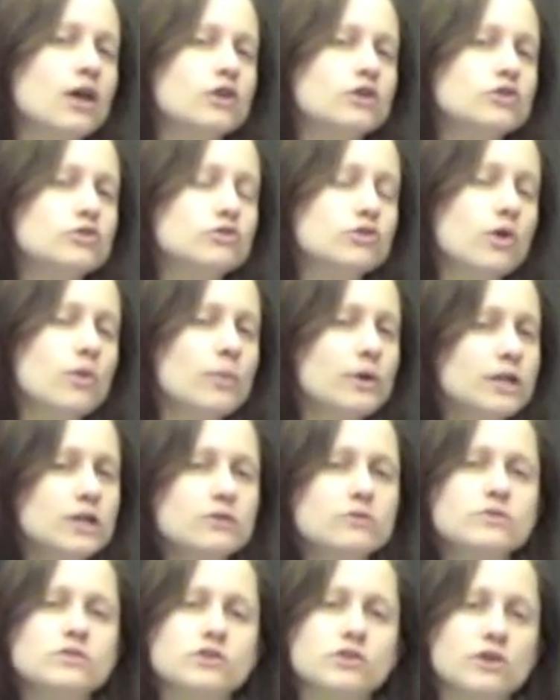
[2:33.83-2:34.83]
you don't want
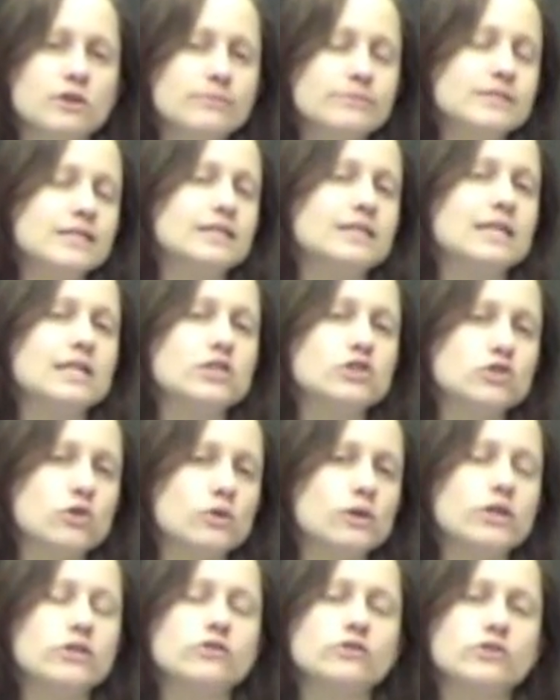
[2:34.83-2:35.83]
to use terms that they
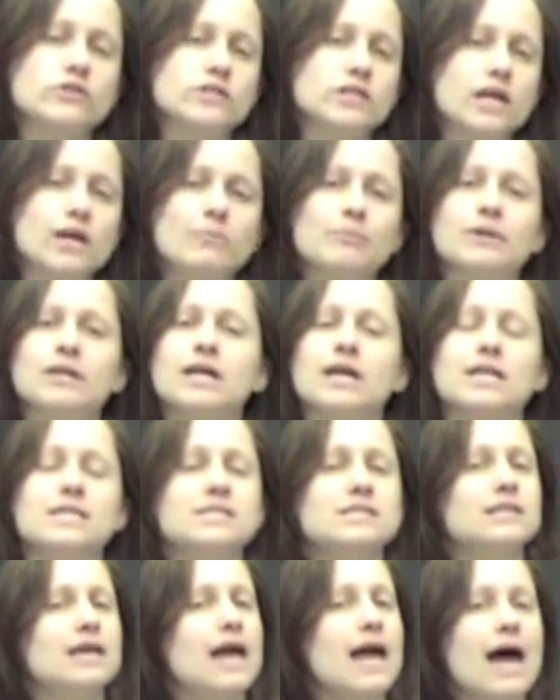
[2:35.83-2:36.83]
don't understand
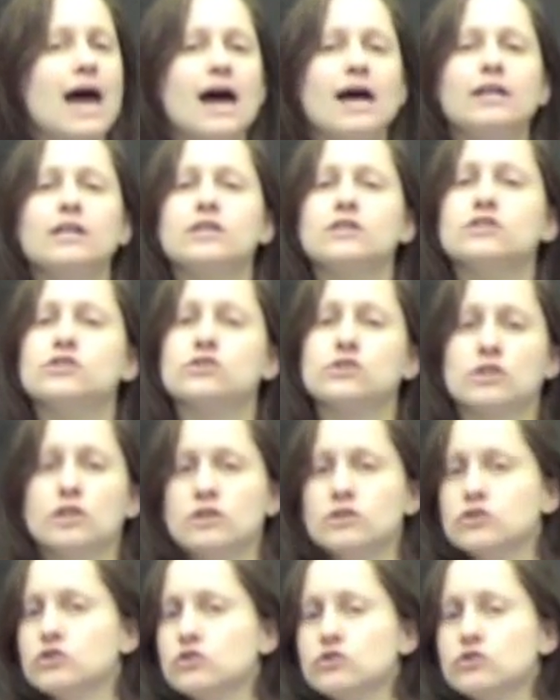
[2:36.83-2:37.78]
because the ad is